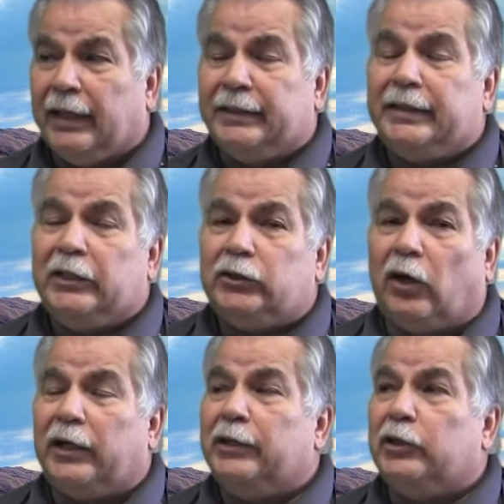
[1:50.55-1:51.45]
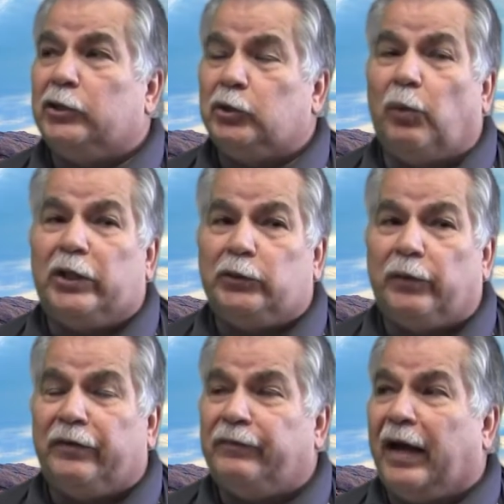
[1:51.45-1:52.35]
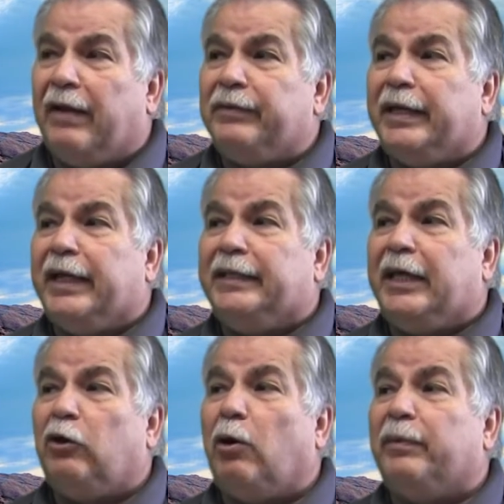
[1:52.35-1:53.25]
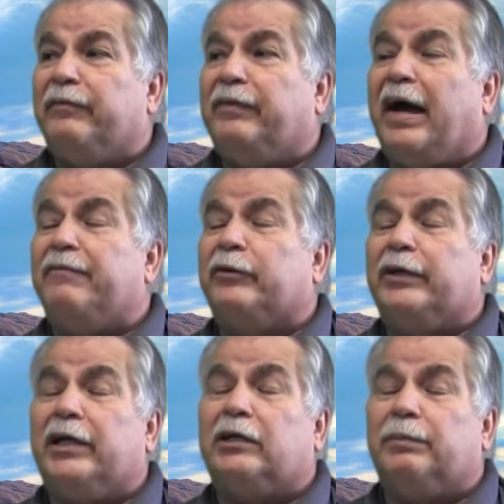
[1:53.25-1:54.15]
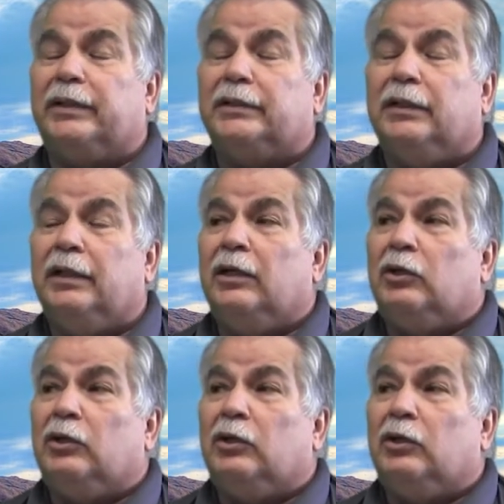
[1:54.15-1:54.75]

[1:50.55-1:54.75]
And then they start in the year 2025 and they go up in 5-year increments.